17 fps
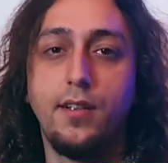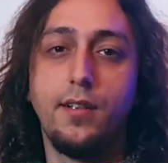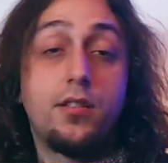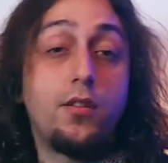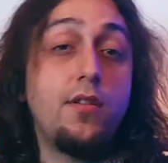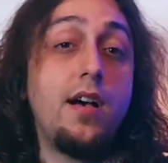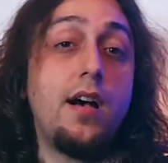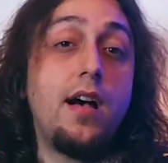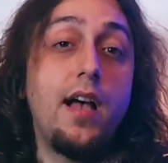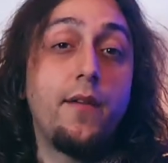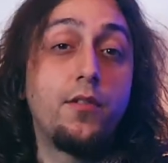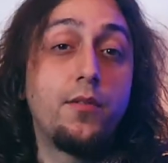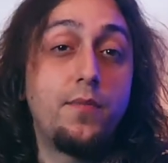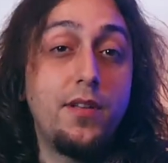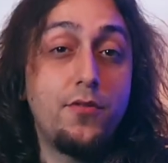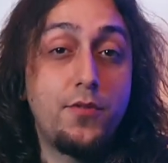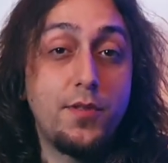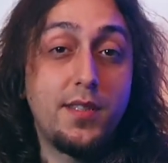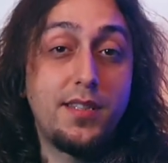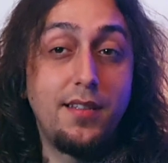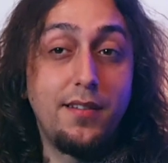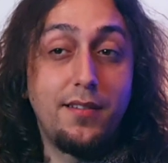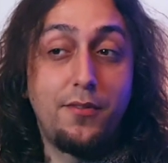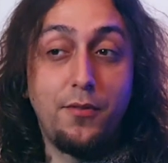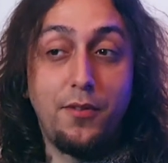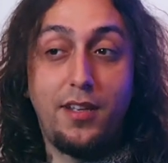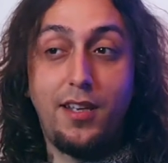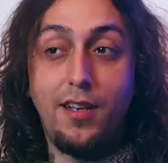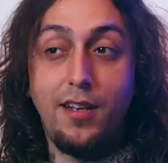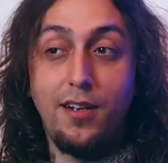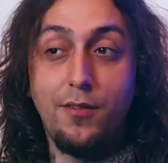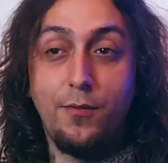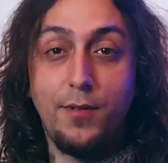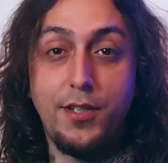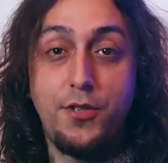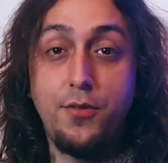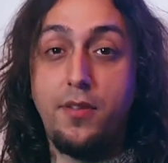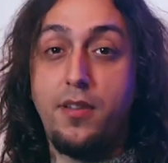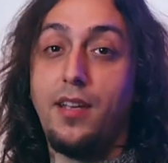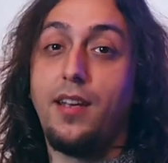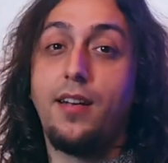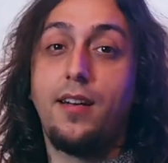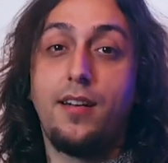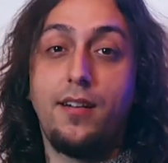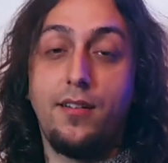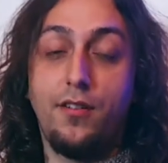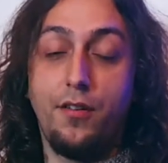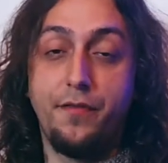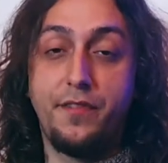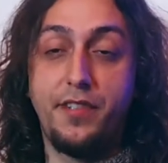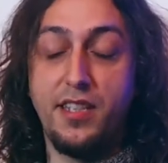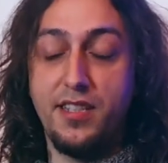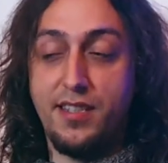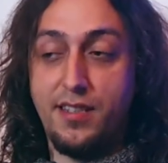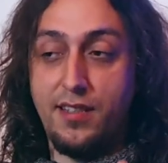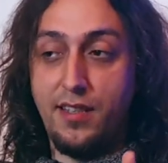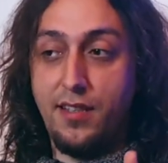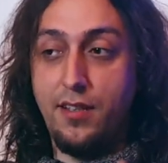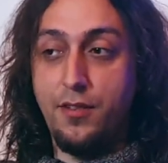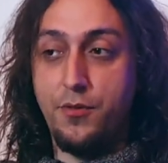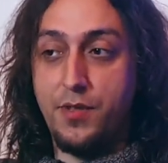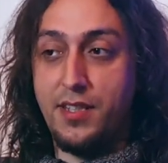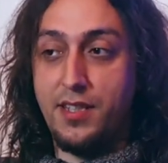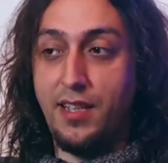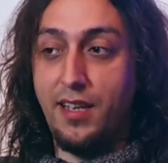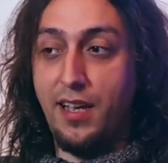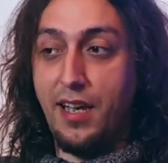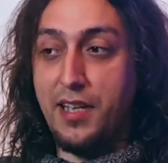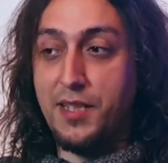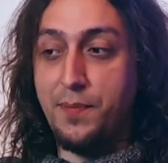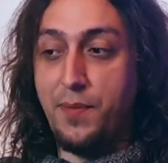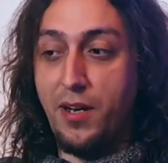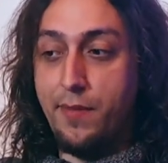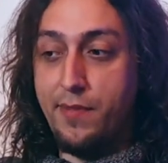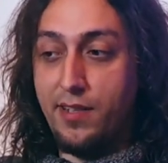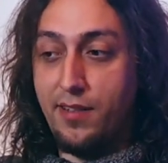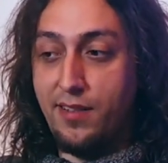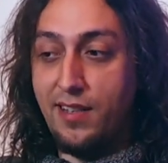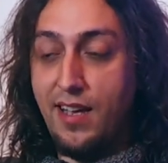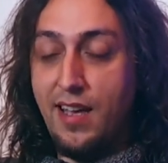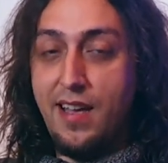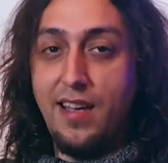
So yeah, I would be interested to hear what you think of this interesting experiment.